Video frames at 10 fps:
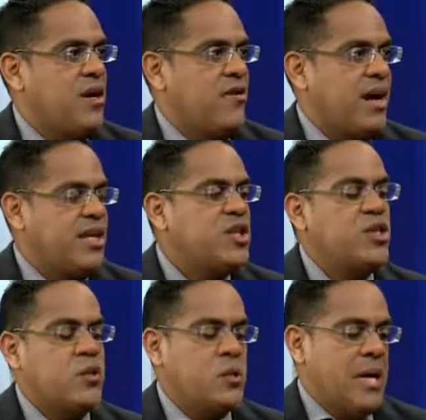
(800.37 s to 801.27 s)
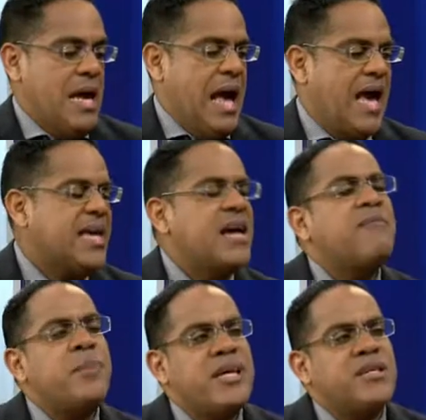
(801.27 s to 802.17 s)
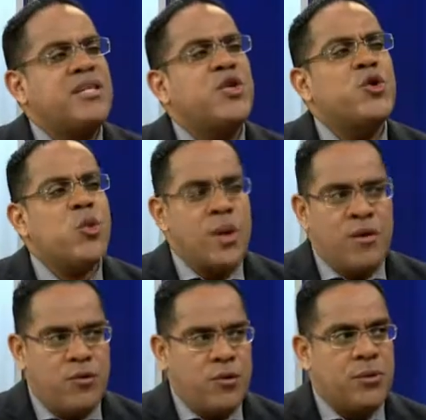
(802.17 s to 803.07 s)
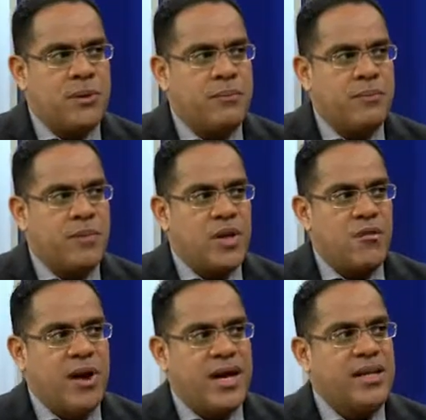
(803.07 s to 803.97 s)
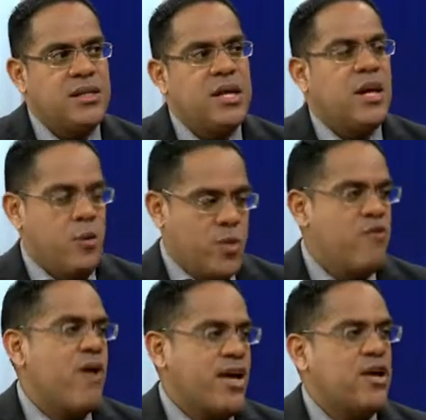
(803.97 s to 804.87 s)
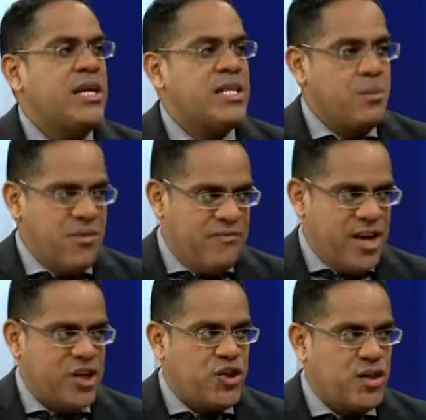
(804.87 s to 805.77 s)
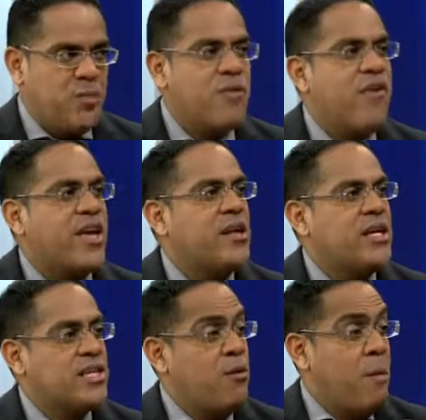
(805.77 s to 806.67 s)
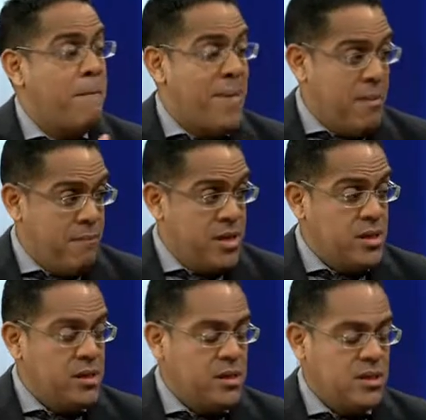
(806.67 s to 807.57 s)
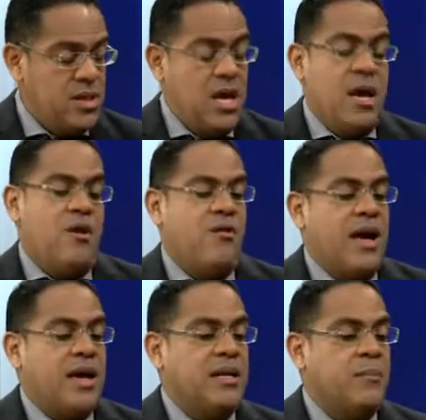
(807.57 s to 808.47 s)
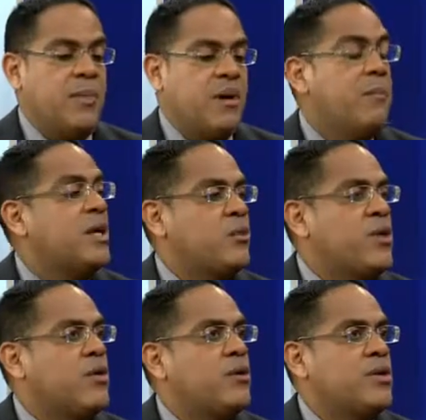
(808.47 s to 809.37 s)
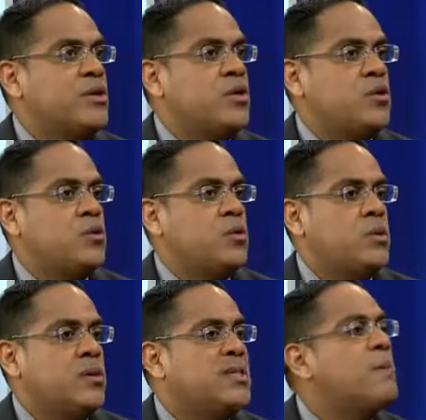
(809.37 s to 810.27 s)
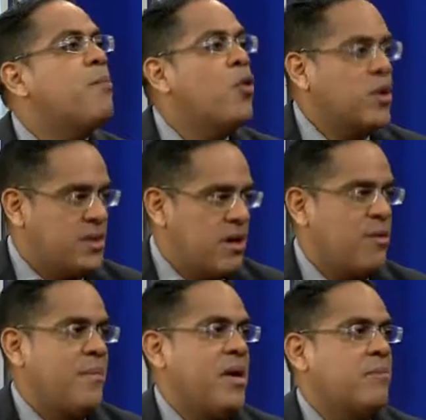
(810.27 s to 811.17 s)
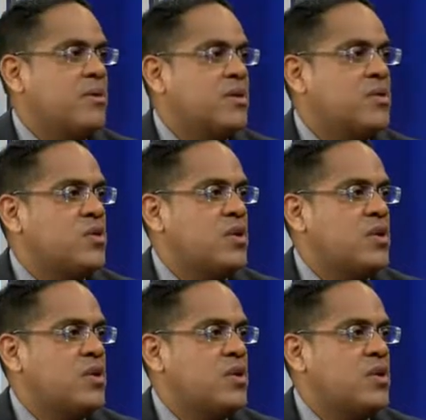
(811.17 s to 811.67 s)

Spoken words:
Right? So ICATT plays a dual role, right? We regulate the profession, we regulate our members, right? But we also support our members.